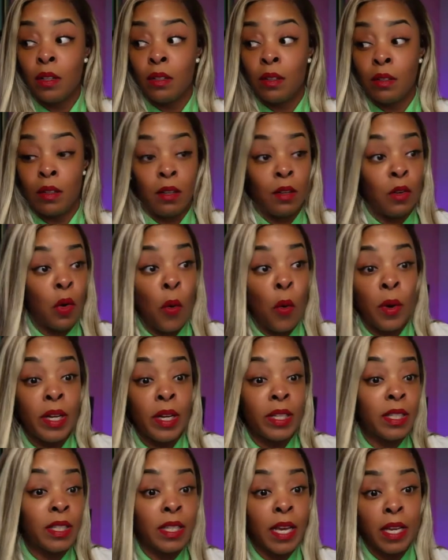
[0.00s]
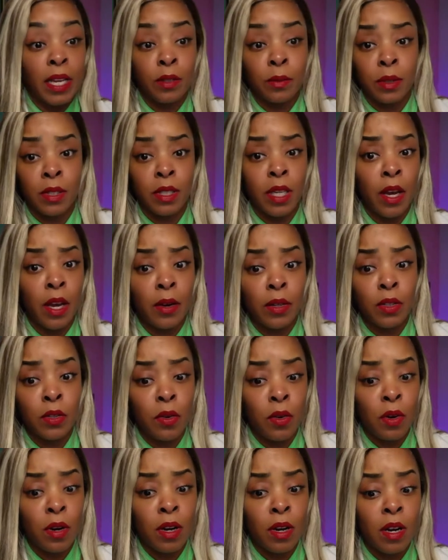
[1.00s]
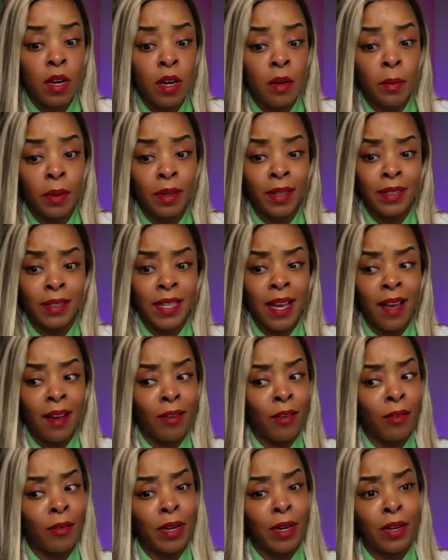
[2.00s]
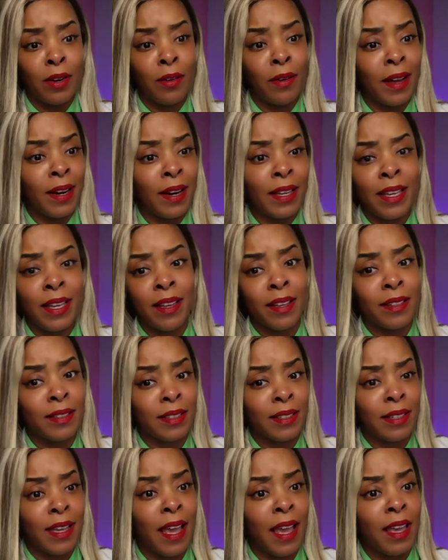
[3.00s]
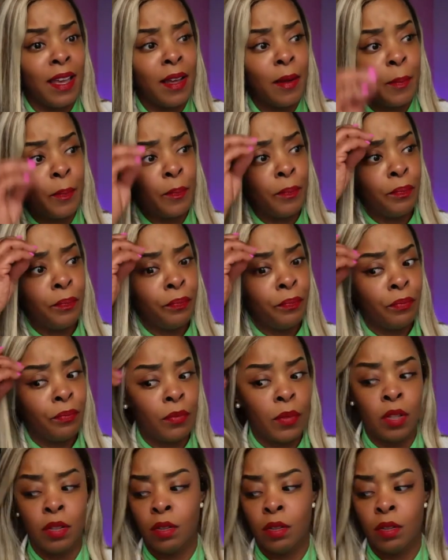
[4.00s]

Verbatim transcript: going into dangerous territory because y'all already know how they counsel Yay. Psh,